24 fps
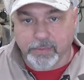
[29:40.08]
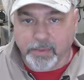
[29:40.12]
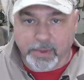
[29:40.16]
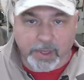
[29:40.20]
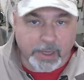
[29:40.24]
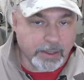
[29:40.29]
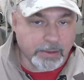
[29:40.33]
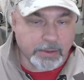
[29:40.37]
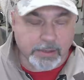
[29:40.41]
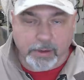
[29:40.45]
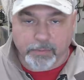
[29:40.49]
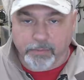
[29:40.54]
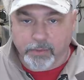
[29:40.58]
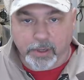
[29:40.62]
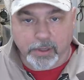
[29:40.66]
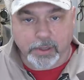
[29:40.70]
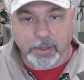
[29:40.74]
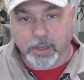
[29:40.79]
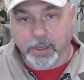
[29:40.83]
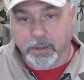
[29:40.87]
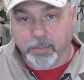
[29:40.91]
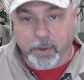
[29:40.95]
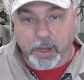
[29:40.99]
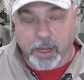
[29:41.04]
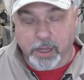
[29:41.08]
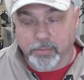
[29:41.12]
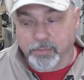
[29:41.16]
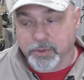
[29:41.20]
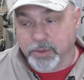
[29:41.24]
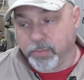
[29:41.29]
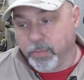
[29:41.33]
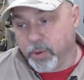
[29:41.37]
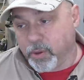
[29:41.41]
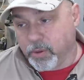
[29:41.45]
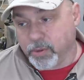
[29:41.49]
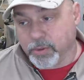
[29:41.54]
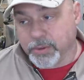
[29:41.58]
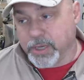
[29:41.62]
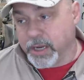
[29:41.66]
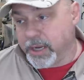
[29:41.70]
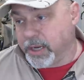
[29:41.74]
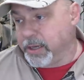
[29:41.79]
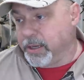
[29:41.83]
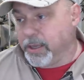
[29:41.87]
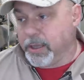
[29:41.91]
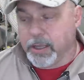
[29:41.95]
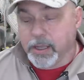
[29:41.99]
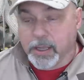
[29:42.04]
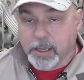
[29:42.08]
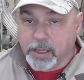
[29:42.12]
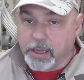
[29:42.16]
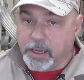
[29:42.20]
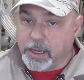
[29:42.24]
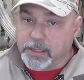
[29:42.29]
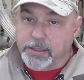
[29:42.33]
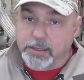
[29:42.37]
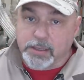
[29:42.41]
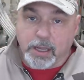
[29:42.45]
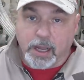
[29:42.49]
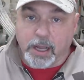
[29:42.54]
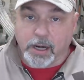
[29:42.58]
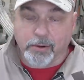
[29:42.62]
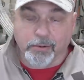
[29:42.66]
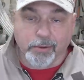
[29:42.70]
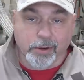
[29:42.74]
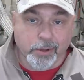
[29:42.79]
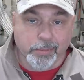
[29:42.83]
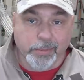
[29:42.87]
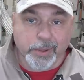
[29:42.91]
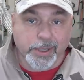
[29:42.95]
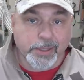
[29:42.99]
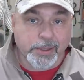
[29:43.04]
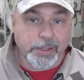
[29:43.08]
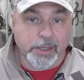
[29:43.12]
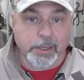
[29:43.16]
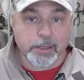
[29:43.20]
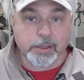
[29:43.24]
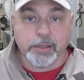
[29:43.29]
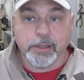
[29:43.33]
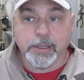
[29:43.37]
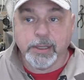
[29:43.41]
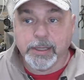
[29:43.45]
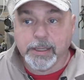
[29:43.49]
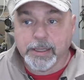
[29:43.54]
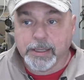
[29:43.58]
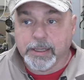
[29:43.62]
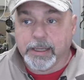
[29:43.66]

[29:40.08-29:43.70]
things I've written on the bottoms of bowls. Hey, it's not a real big deal.